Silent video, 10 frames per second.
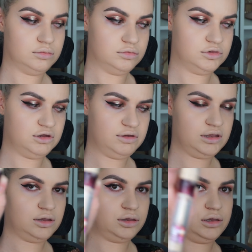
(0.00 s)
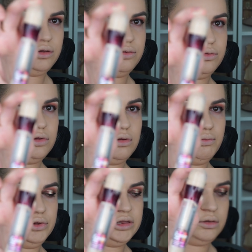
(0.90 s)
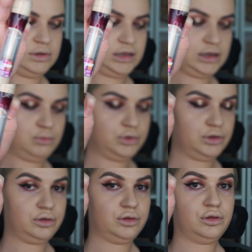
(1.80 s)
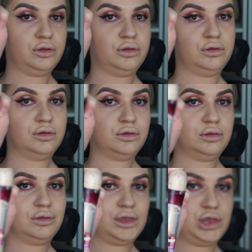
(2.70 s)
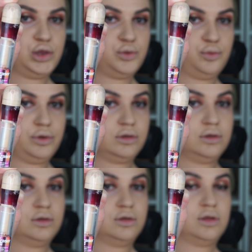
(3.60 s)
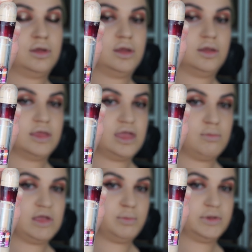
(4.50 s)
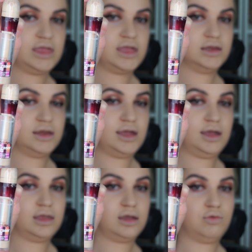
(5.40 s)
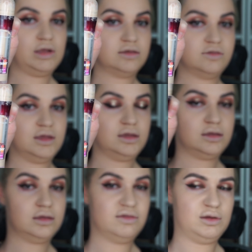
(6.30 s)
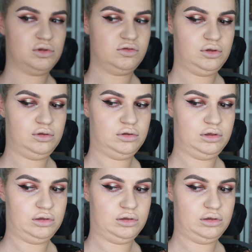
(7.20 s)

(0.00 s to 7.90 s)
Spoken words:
Sorry, can you not butt in on my camera? Thank you. The Maybelline Eye Eraser, is that what it's called?